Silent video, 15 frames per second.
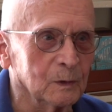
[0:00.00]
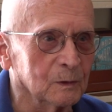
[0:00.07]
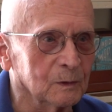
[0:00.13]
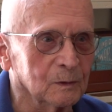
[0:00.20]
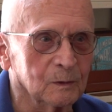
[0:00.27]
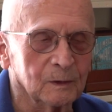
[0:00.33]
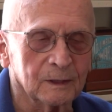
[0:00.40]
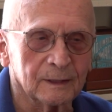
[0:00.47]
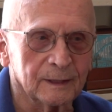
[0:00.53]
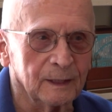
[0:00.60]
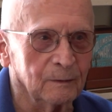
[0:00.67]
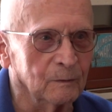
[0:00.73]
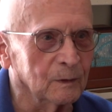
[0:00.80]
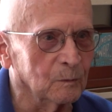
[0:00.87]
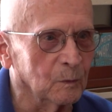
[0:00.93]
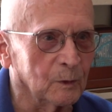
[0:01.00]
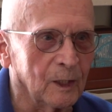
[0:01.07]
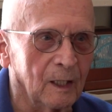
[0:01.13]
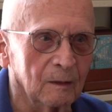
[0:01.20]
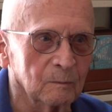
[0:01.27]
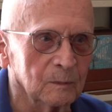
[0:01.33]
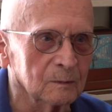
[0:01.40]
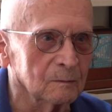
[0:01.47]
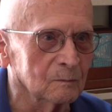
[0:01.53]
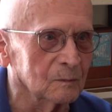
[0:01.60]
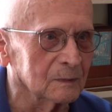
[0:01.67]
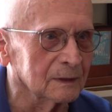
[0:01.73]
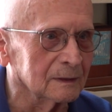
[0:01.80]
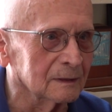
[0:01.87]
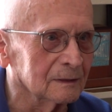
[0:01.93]
the world is having
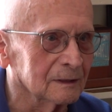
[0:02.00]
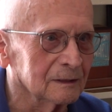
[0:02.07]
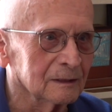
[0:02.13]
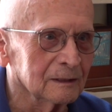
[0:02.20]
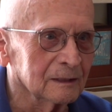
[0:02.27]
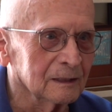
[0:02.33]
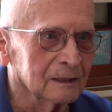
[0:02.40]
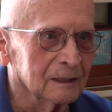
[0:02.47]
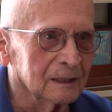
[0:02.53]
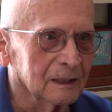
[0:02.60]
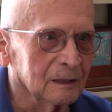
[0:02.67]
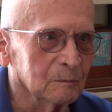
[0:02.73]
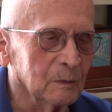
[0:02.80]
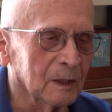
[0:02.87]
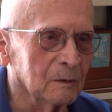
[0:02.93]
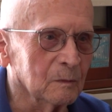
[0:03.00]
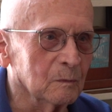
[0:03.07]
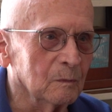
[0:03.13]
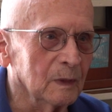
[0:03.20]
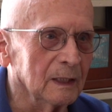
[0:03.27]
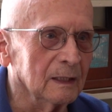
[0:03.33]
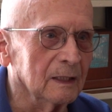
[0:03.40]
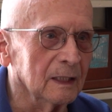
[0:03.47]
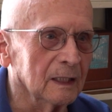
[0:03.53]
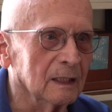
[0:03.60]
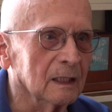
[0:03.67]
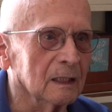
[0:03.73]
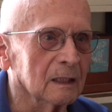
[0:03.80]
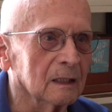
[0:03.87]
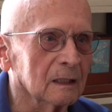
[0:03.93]
problems about
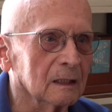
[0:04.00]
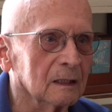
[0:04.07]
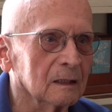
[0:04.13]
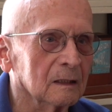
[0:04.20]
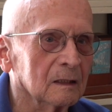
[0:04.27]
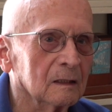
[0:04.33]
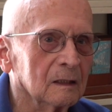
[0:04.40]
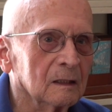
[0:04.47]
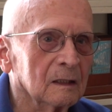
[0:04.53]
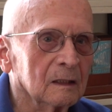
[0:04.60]
maintaining